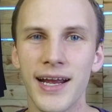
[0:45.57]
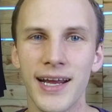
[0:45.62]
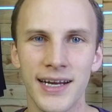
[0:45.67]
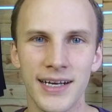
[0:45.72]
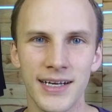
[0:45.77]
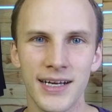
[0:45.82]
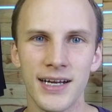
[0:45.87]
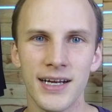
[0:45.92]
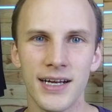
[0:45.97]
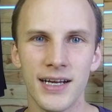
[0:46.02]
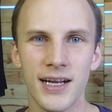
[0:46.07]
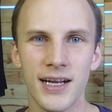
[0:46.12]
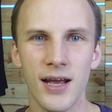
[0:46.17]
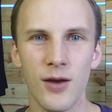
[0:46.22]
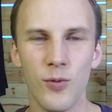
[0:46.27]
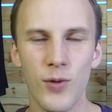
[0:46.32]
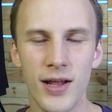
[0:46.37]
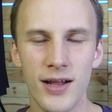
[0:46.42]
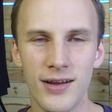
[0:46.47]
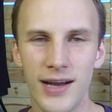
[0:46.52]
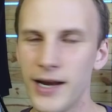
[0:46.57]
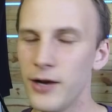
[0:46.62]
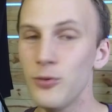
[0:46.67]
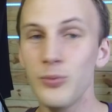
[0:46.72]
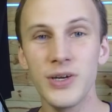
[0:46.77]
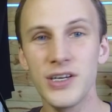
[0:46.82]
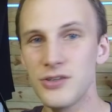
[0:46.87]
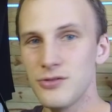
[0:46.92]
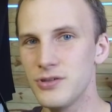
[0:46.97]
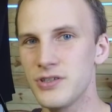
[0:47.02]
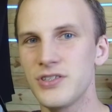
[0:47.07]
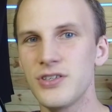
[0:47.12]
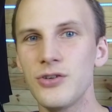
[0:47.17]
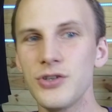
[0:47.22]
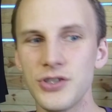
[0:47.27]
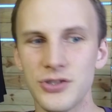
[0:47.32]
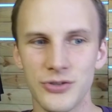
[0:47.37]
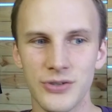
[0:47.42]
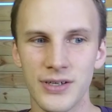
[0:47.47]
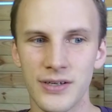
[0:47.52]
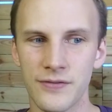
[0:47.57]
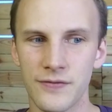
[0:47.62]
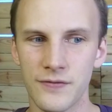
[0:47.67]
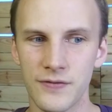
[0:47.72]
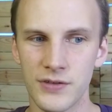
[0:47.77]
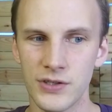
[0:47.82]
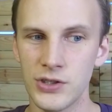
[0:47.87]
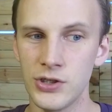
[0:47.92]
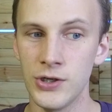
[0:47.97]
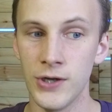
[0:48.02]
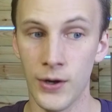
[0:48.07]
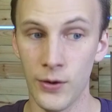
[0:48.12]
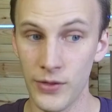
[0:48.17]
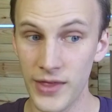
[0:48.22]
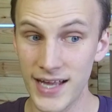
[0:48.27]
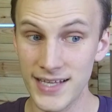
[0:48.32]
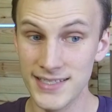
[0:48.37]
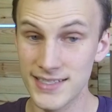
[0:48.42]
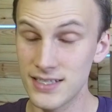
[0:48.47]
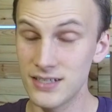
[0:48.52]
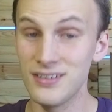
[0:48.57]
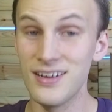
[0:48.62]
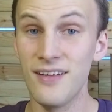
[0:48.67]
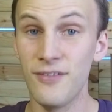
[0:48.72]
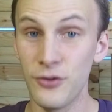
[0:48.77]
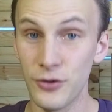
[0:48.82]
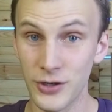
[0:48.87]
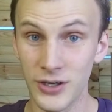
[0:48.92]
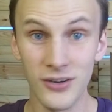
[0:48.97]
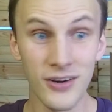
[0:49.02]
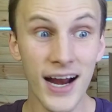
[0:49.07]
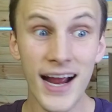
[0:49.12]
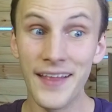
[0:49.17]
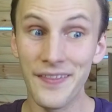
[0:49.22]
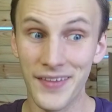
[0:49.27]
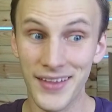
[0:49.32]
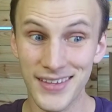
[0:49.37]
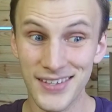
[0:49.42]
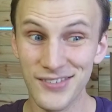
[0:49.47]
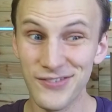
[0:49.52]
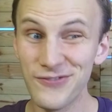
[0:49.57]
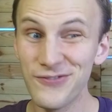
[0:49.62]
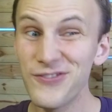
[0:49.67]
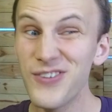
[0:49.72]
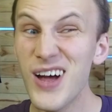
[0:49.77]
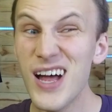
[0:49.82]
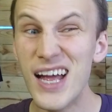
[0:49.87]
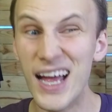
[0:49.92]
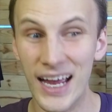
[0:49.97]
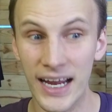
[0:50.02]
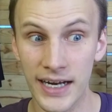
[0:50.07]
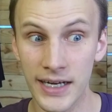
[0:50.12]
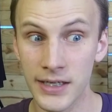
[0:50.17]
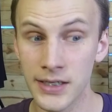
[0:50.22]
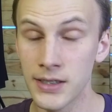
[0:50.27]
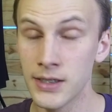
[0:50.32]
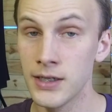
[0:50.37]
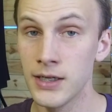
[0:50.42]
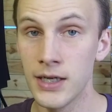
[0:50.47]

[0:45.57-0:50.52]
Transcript: And, well, I don't mean to insult you if, you know, that's the level you're at. That's fine.